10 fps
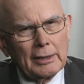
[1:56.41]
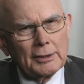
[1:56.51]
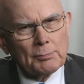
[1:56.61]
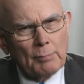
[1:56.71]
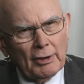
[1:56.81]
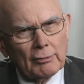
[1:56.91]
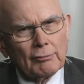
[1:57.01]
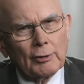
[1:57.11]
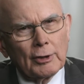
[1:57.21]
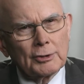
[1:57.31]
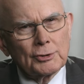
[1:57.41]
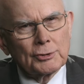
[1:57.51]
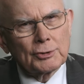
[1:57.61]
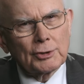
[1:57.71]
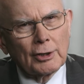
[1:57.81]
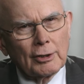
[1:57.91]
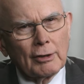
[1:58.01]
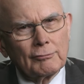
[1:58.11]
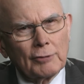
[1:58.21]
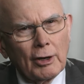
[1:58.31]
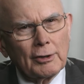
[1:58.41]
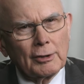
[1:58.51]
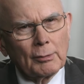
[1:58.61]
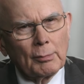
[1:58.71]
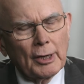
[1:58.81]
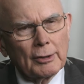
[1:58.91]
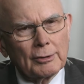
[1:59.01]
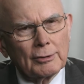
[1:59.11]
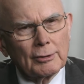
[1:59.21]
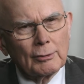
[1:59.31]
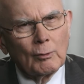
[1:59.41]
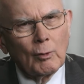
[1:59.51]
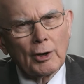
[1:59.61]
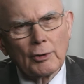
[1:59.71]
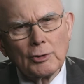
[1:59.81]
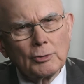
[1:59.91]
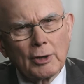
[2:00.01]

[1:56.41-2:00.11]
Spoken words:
It's better for us to start off talking about where are you